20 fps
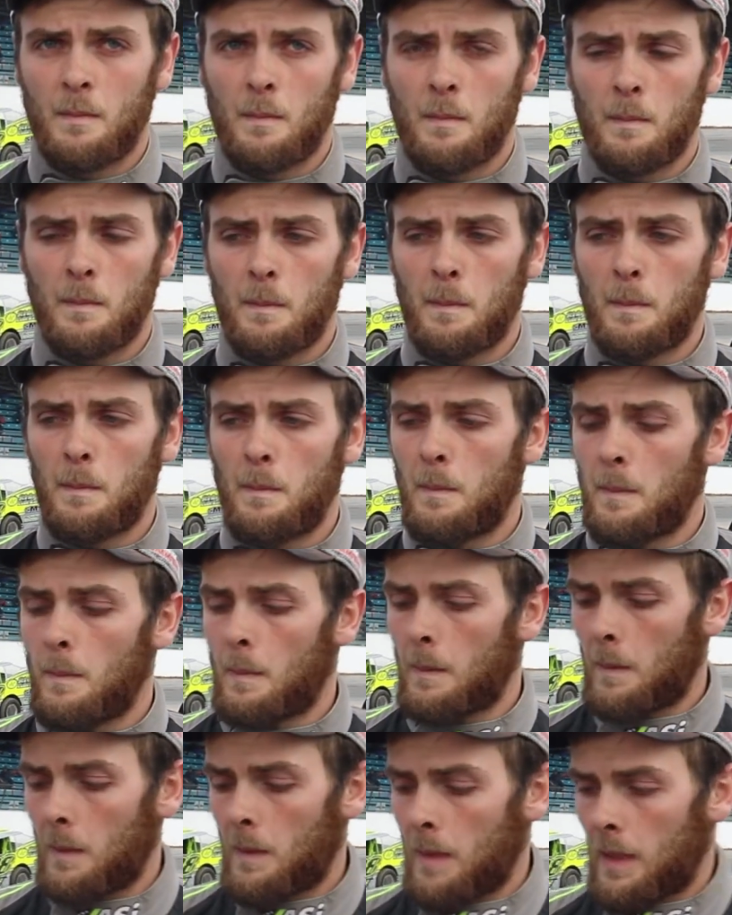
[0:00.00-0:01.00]

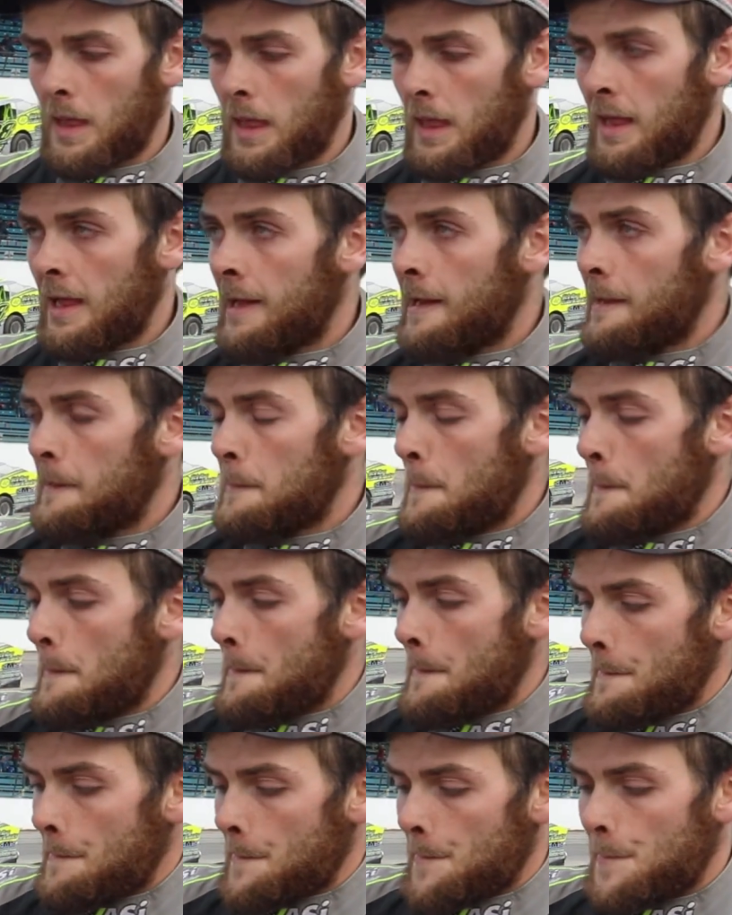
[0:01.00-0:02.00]

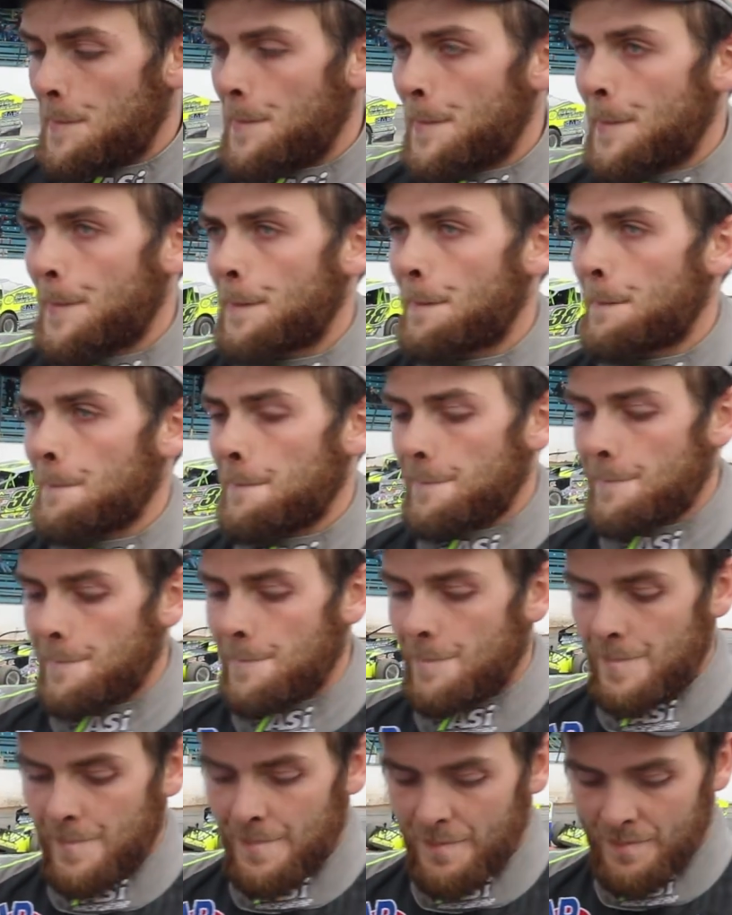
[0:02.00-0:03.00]

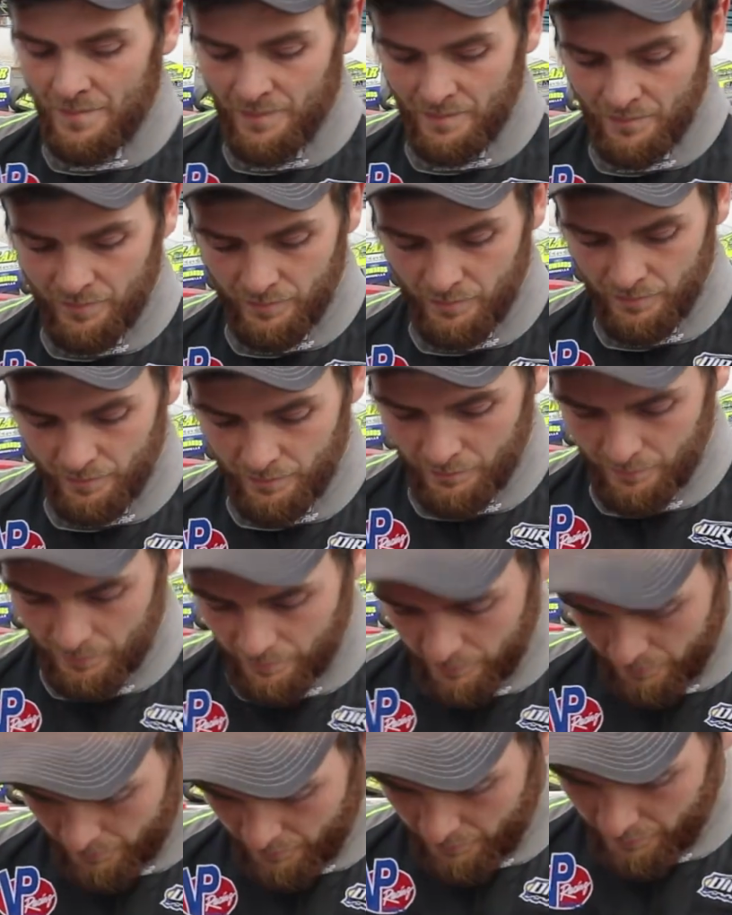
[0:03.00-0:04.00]

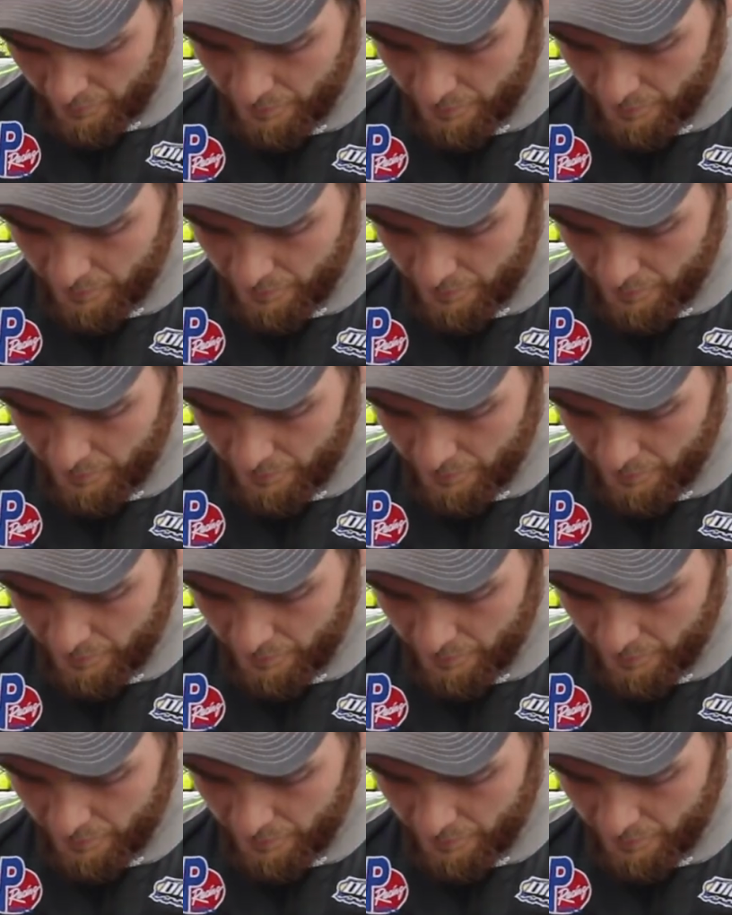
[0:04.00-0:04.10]
(silent)